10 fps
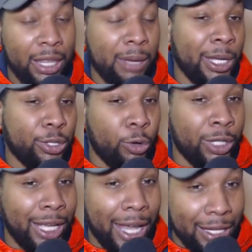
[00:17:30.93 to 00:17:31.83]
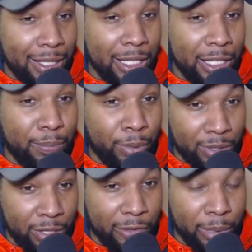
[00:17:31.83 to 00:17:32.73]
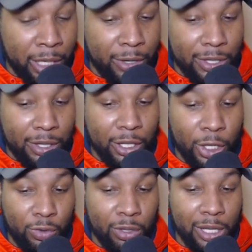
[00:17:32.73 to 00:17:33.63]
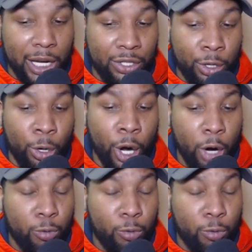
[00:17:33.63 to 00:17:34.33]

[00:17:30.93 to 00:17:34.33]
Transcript: that means only 18% of players in the country last year